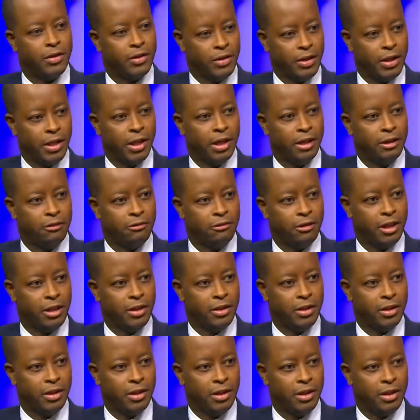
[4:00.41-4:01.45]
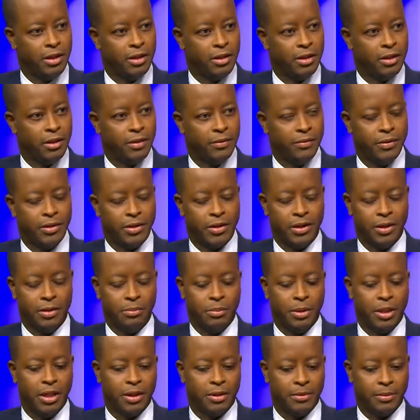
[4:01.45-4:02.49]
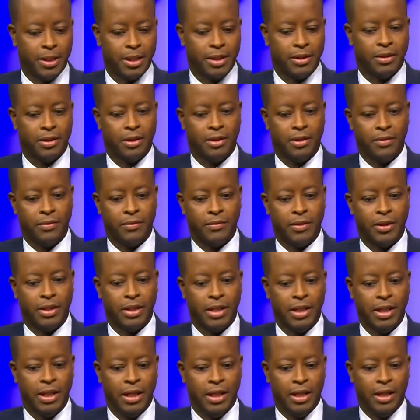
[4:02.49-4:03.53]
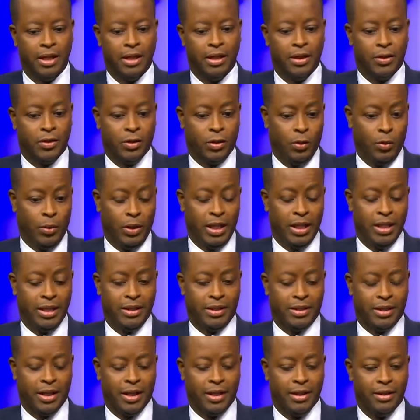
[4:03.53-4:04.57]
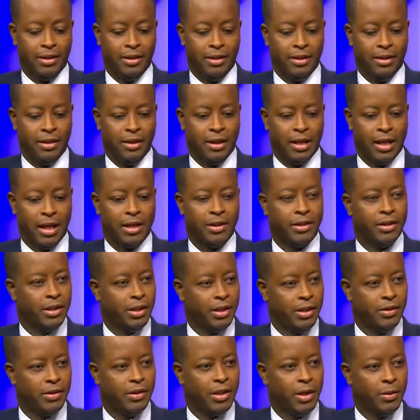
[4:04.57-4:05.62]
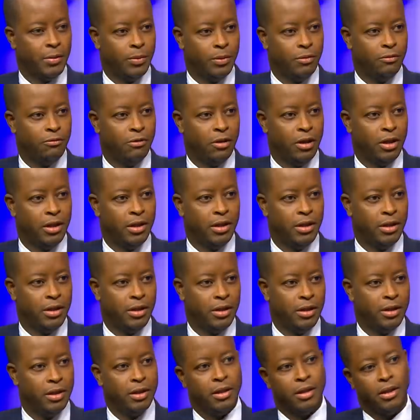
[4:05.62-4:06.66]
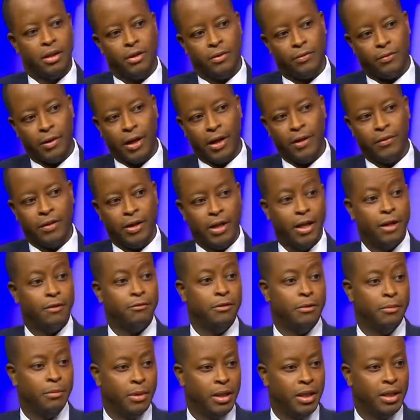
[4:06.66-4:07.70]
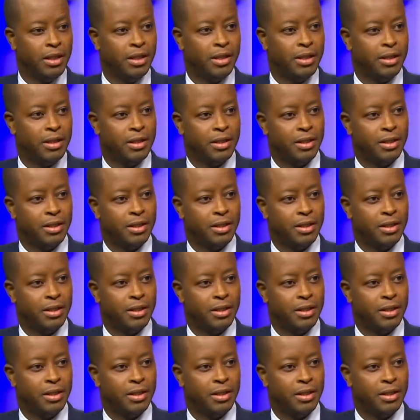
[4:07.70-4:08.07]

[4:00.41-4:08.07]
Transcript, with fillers: to stay hydrated and obviously pace myself. And so what I decided last year is I would run 5K every month